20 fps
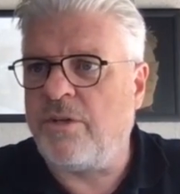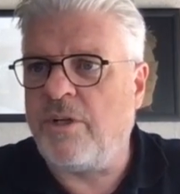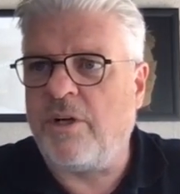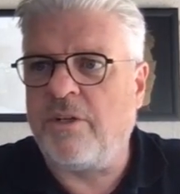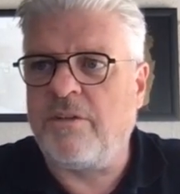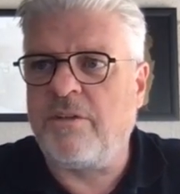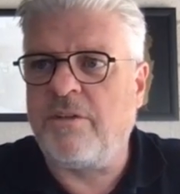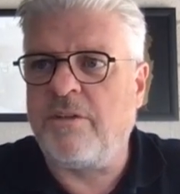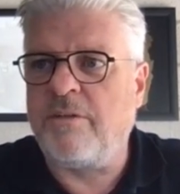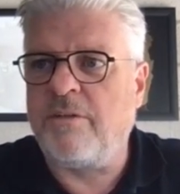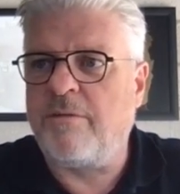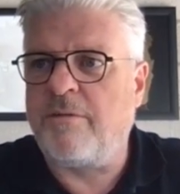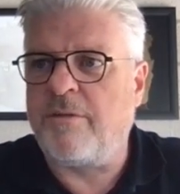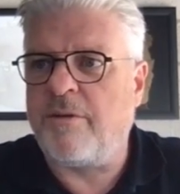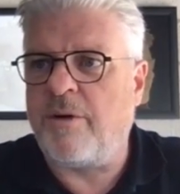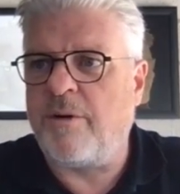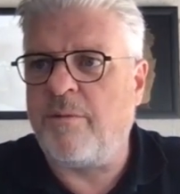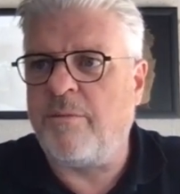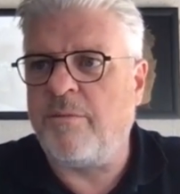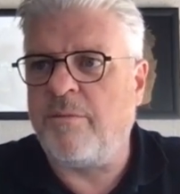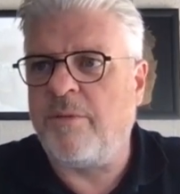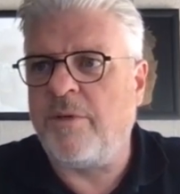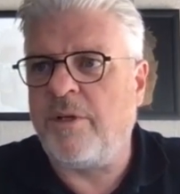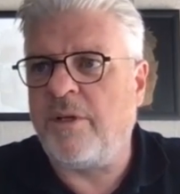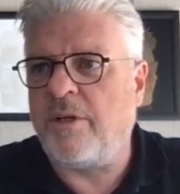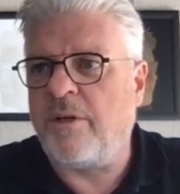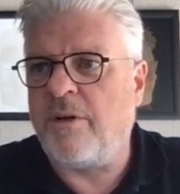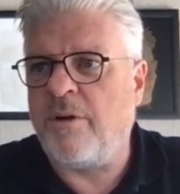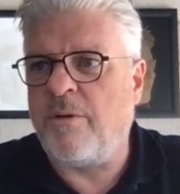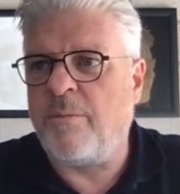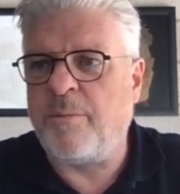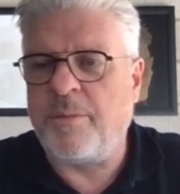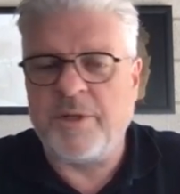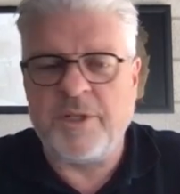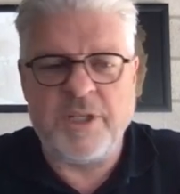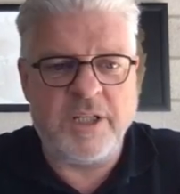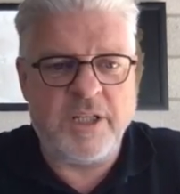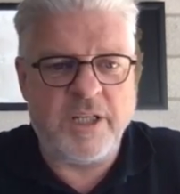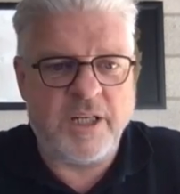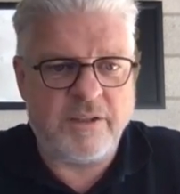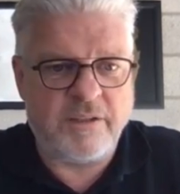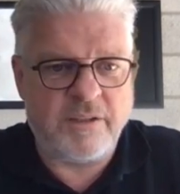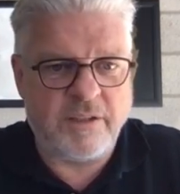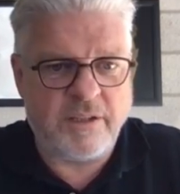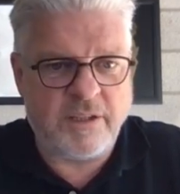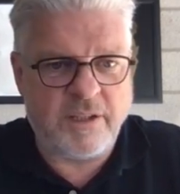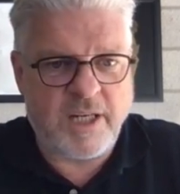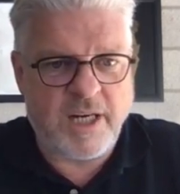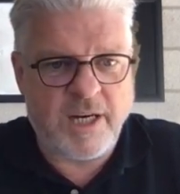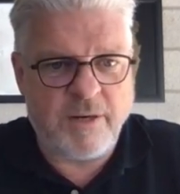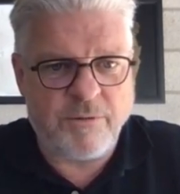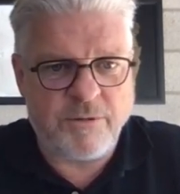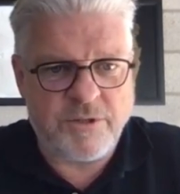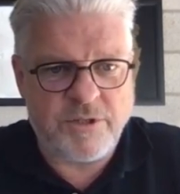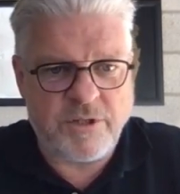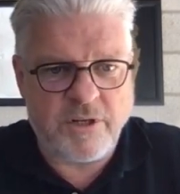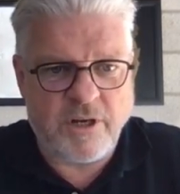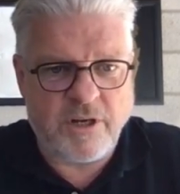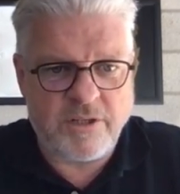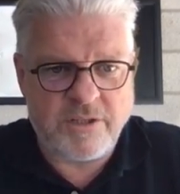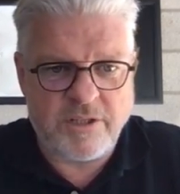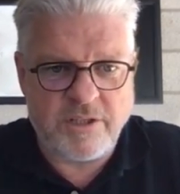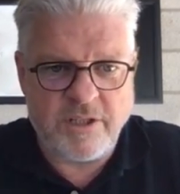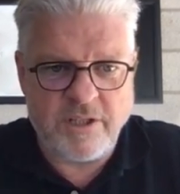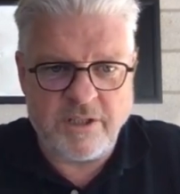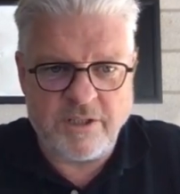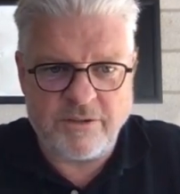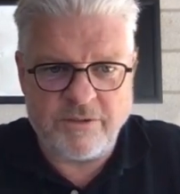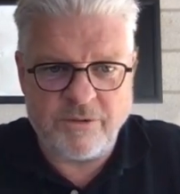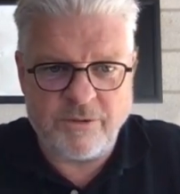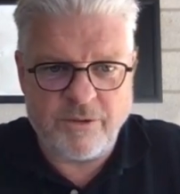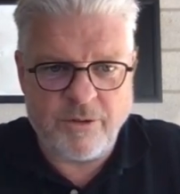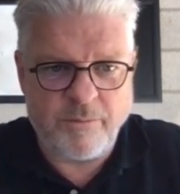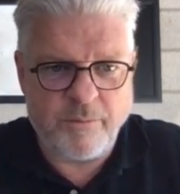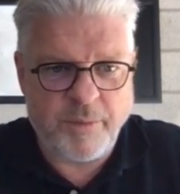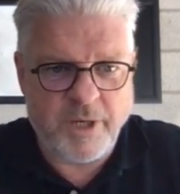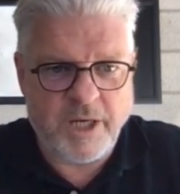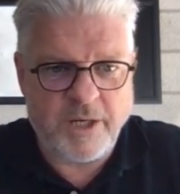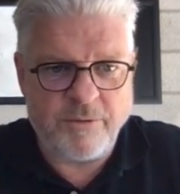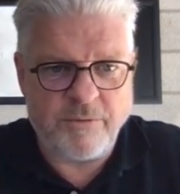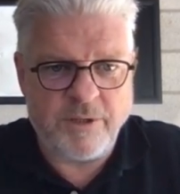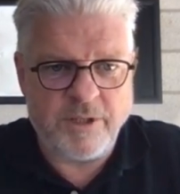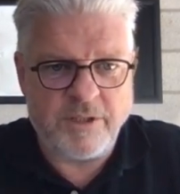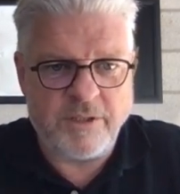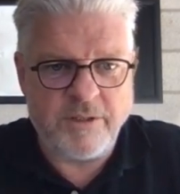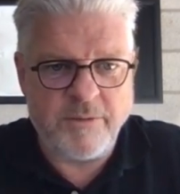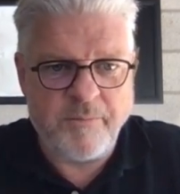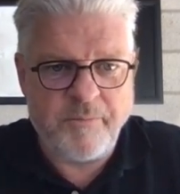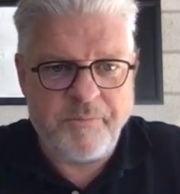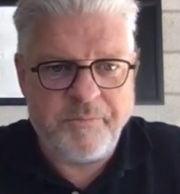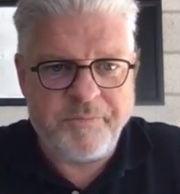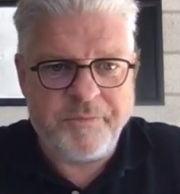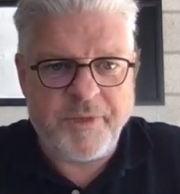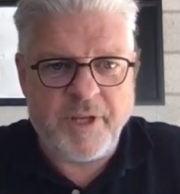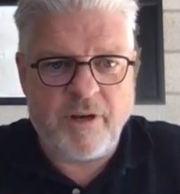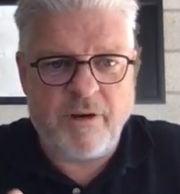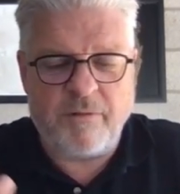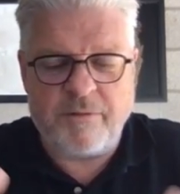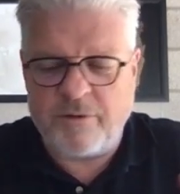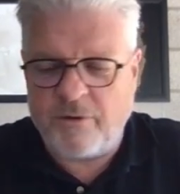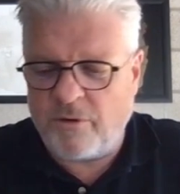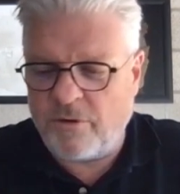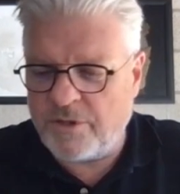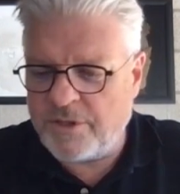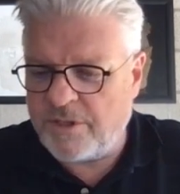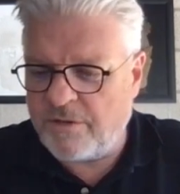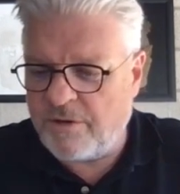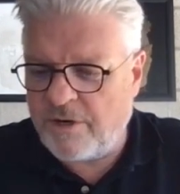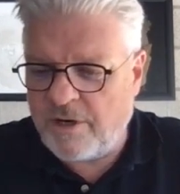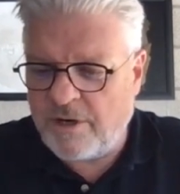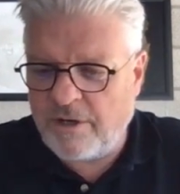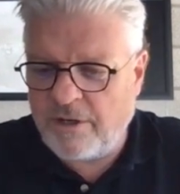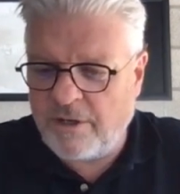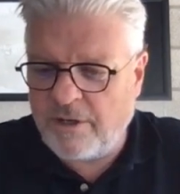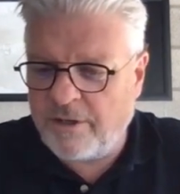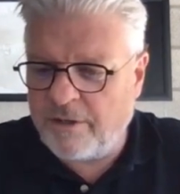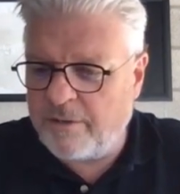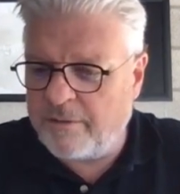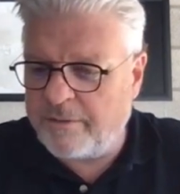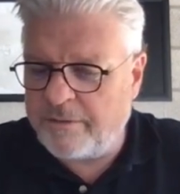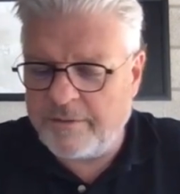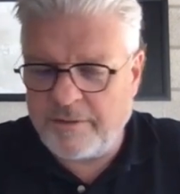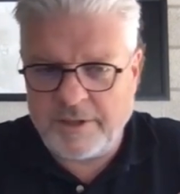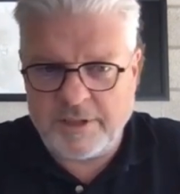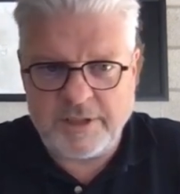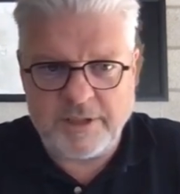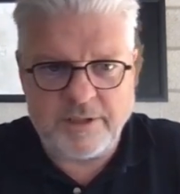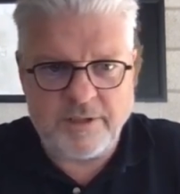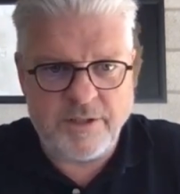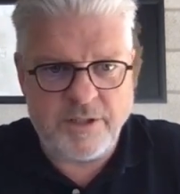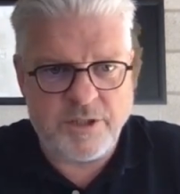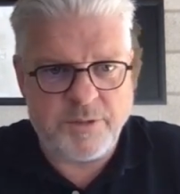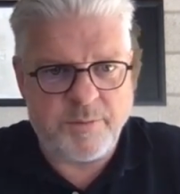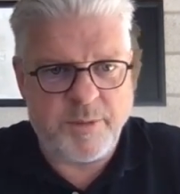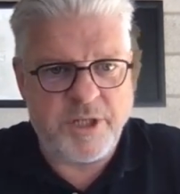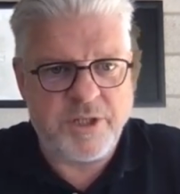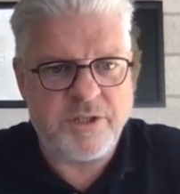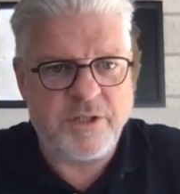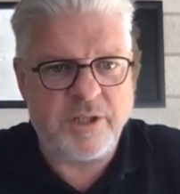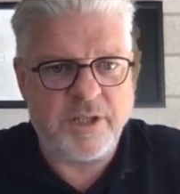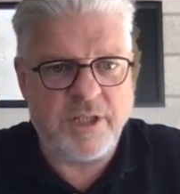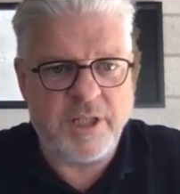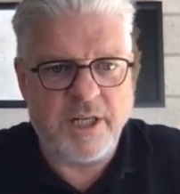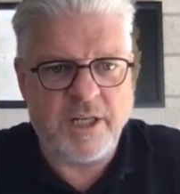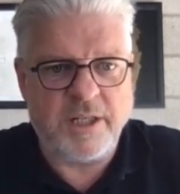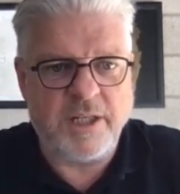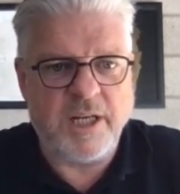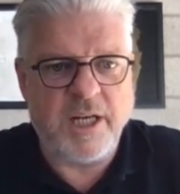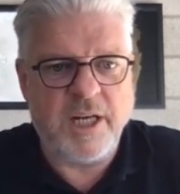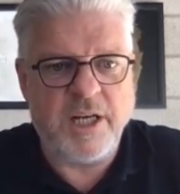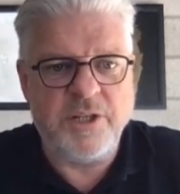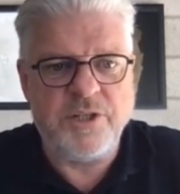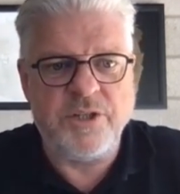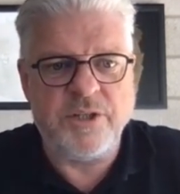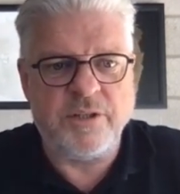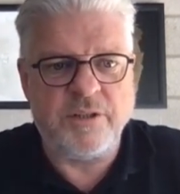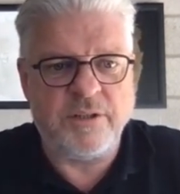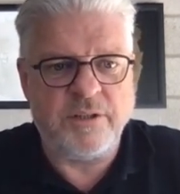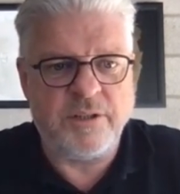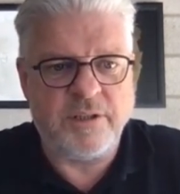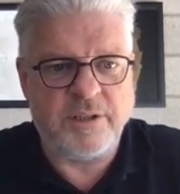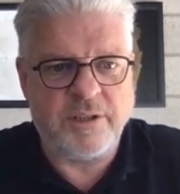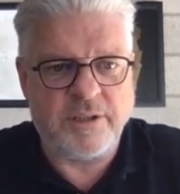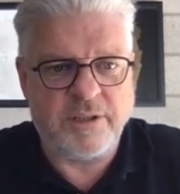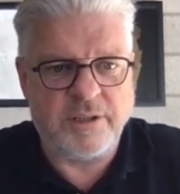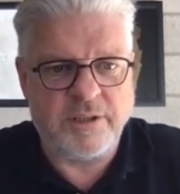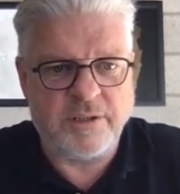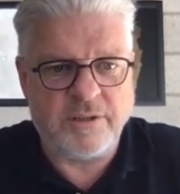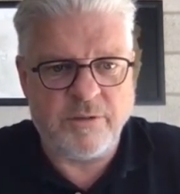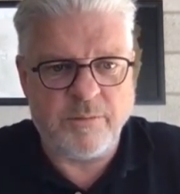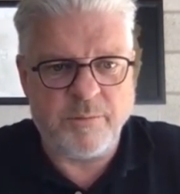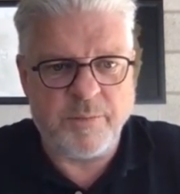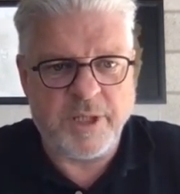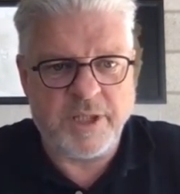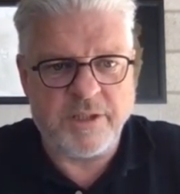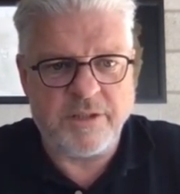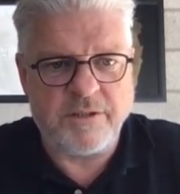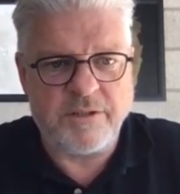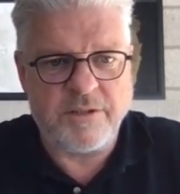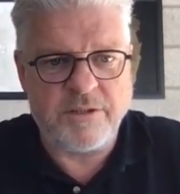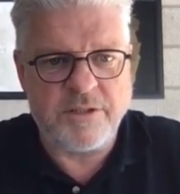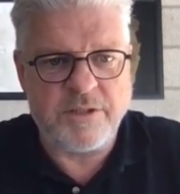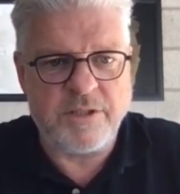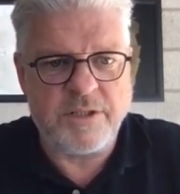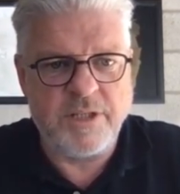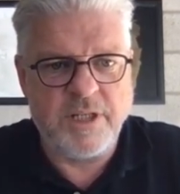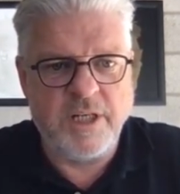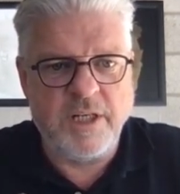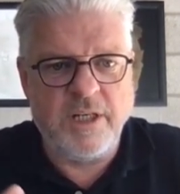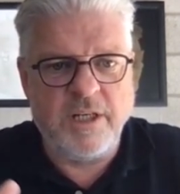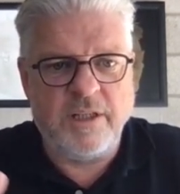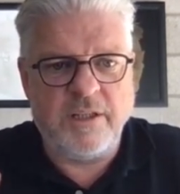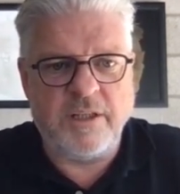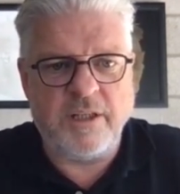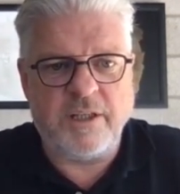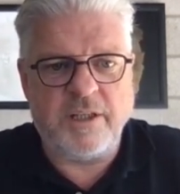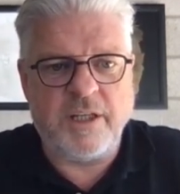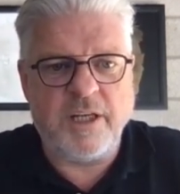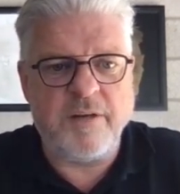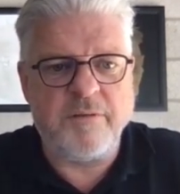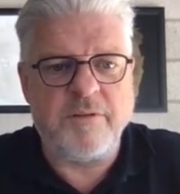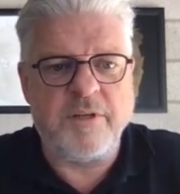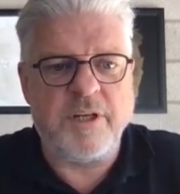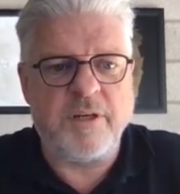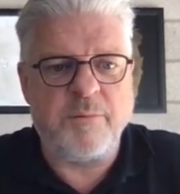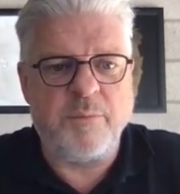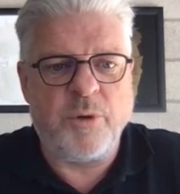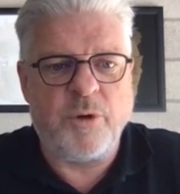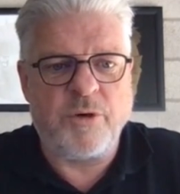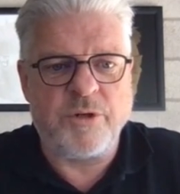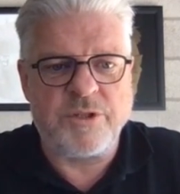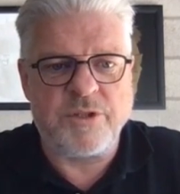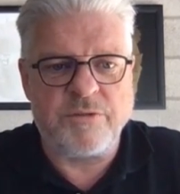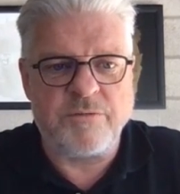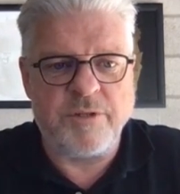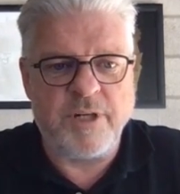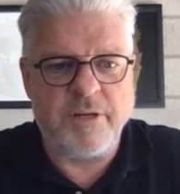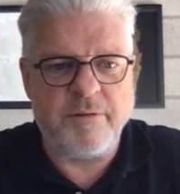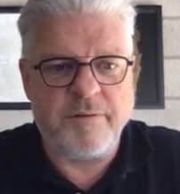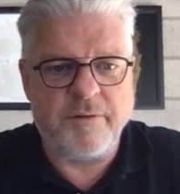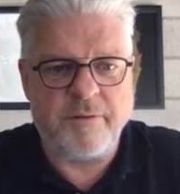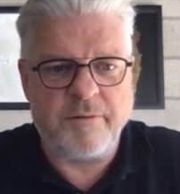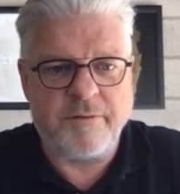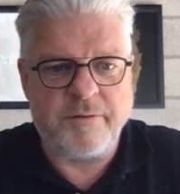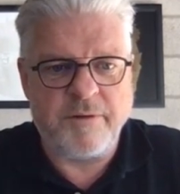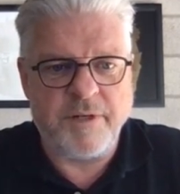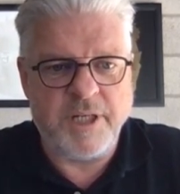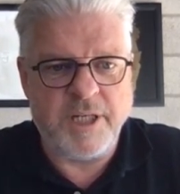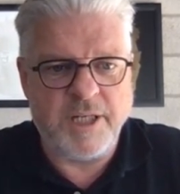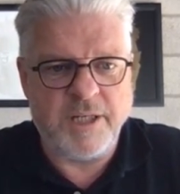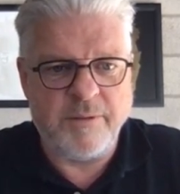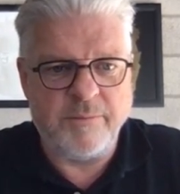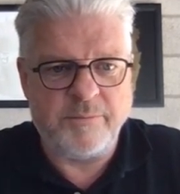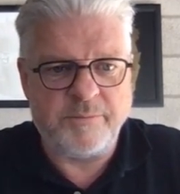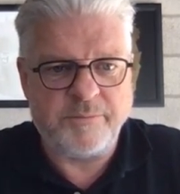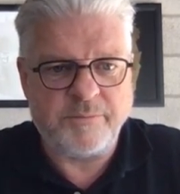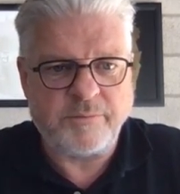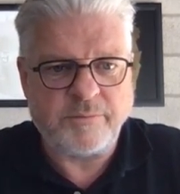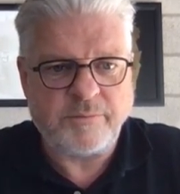not from the company that I was asked here to compare with. Of course, there are a lot of, especially then Asian competitors that give their boards away for free.